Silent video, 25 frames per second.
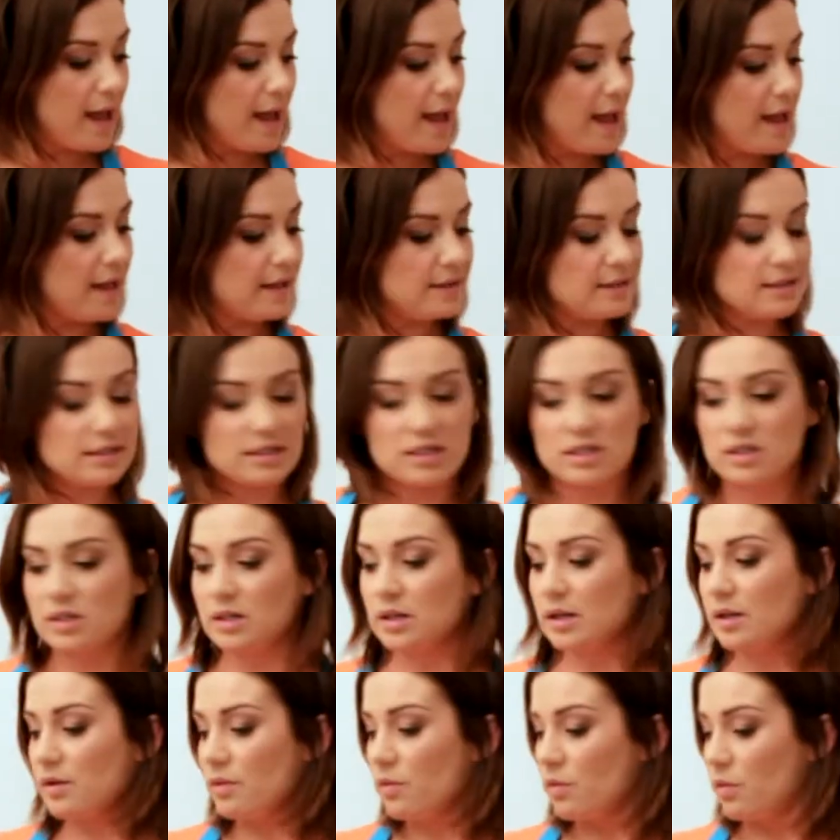and
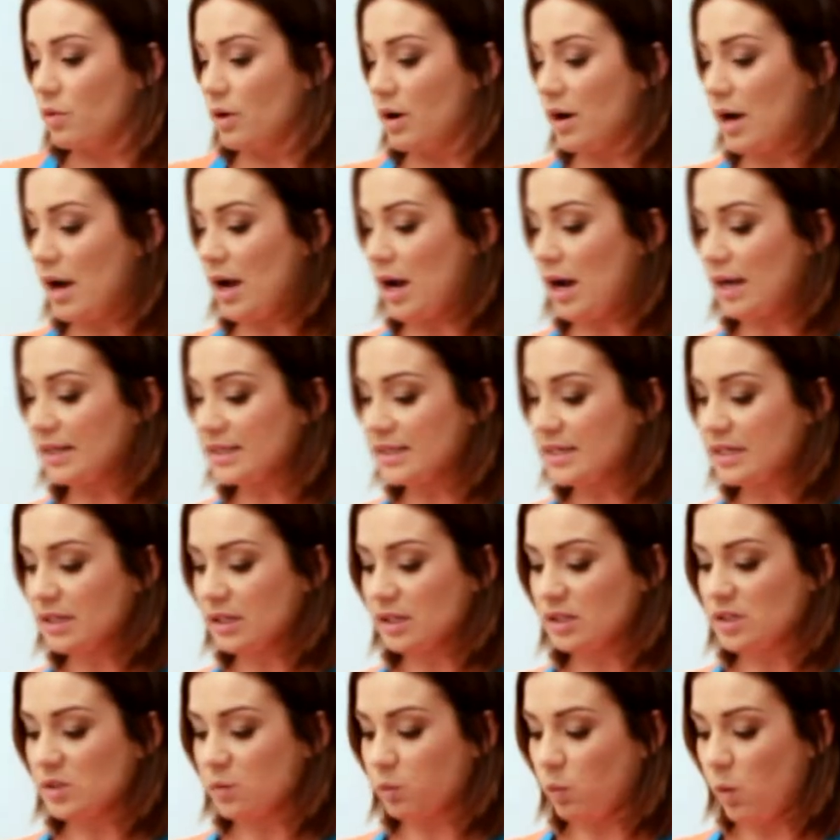
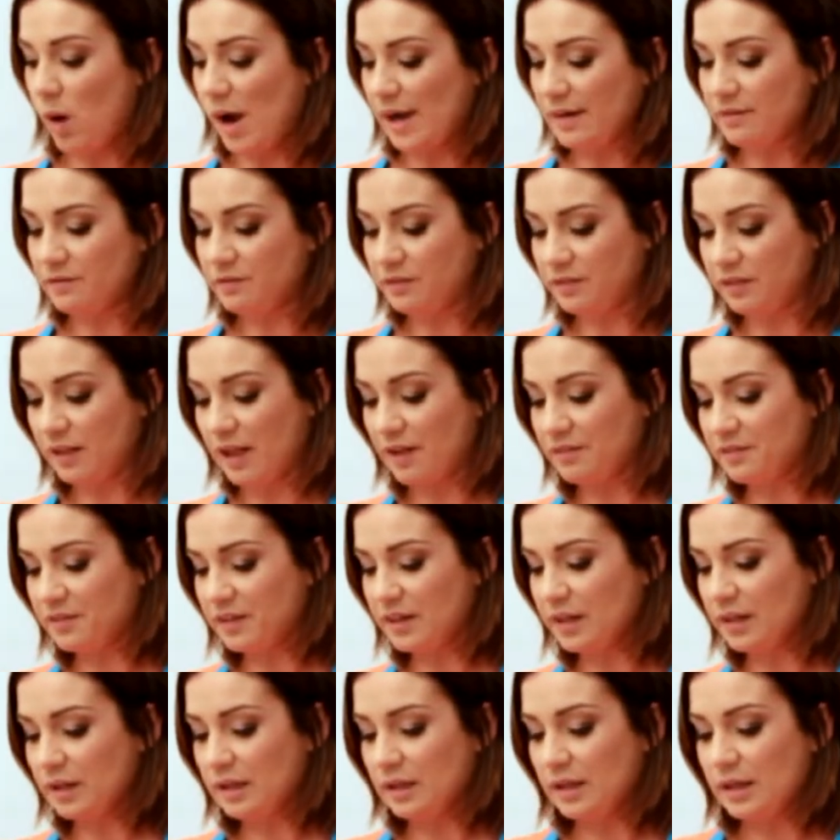until it's white and
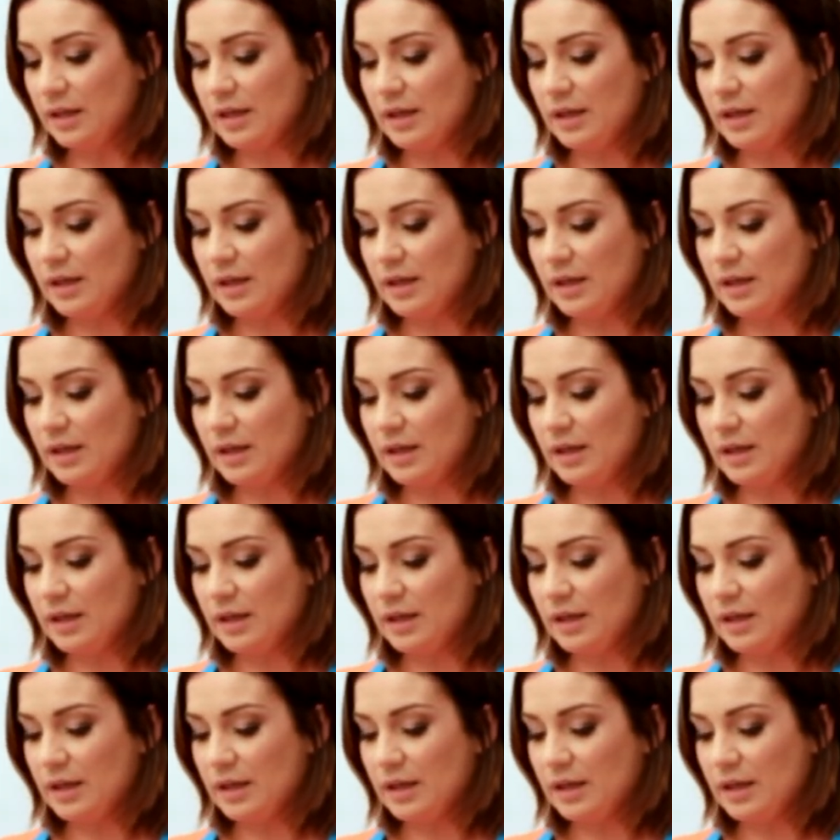fluffy,